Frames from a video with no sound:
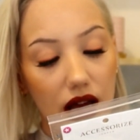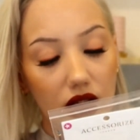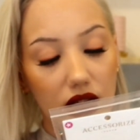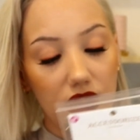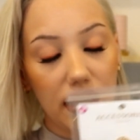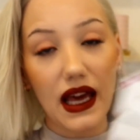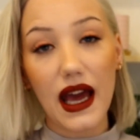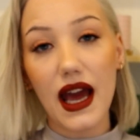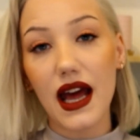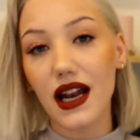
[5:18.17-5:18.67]

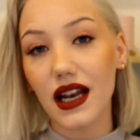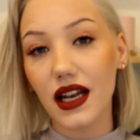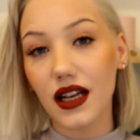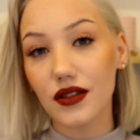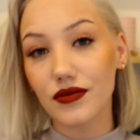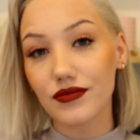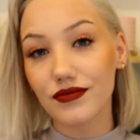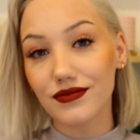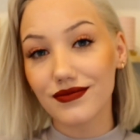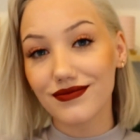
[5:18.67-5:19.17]
Again,
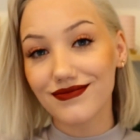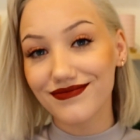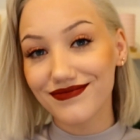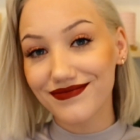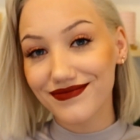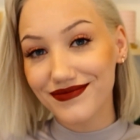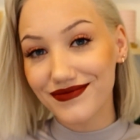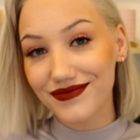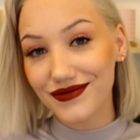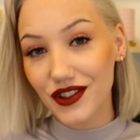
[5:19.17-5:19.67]

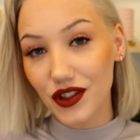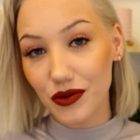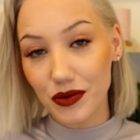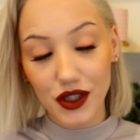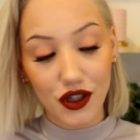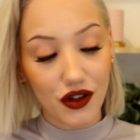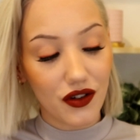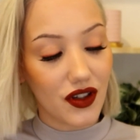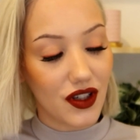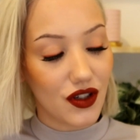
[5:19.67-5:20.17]
to be
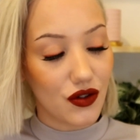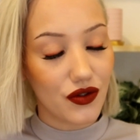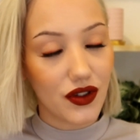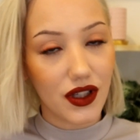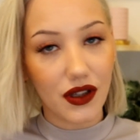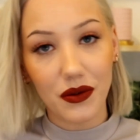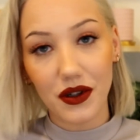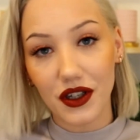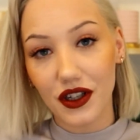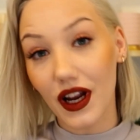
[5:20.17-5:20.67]
honest, I don't
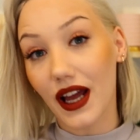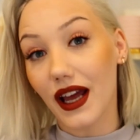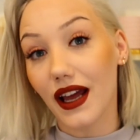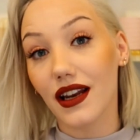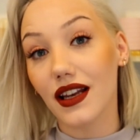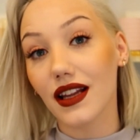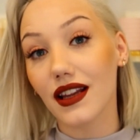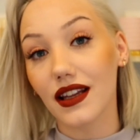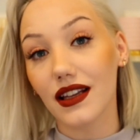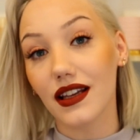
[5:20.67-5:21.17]
really wear
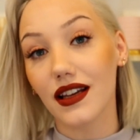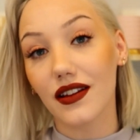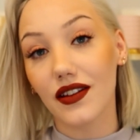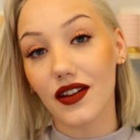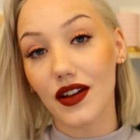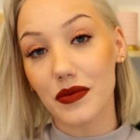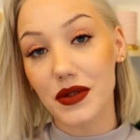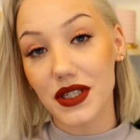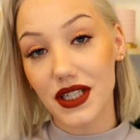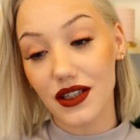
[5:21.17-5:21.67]
anything
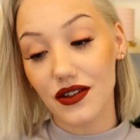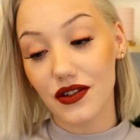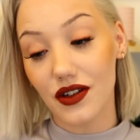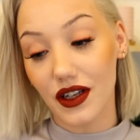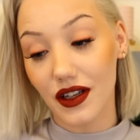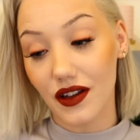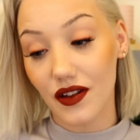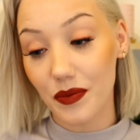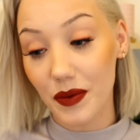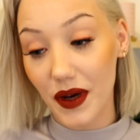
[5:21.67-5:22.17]
except
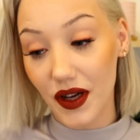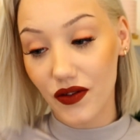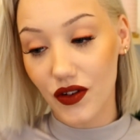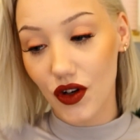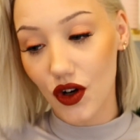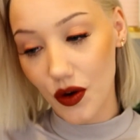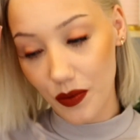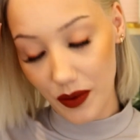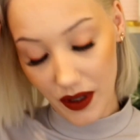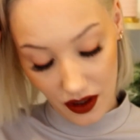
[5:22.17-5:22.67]
earrings, but I've
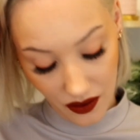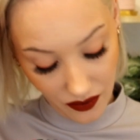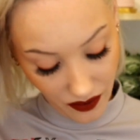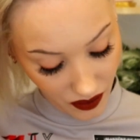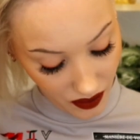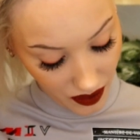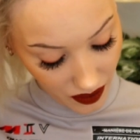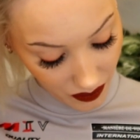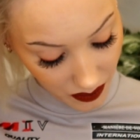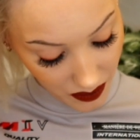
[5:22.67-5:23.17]
got a pair of
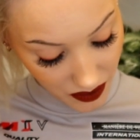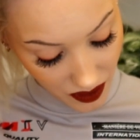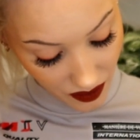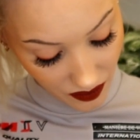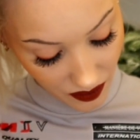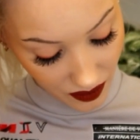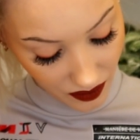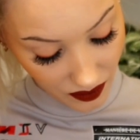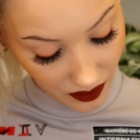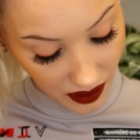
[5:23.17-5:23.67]
earrings, which
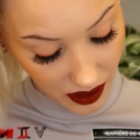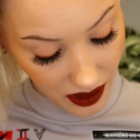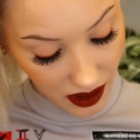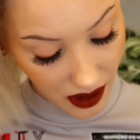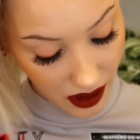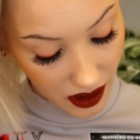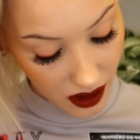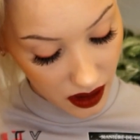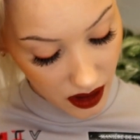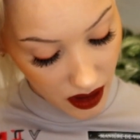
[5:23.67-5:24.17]
is
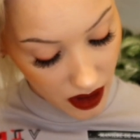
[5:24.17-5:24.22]
exciting.